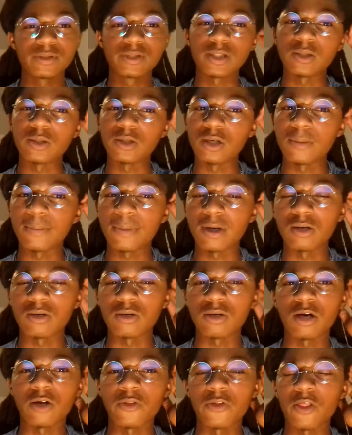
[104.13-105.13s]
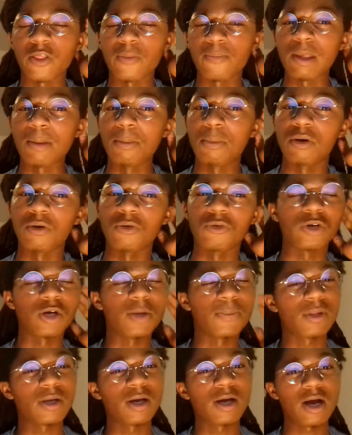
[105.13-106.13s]
to learn about all the other people on
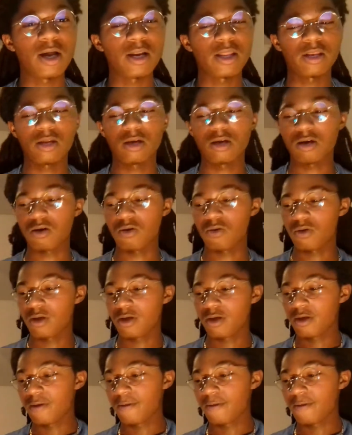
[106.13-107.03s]
Krypton, you know.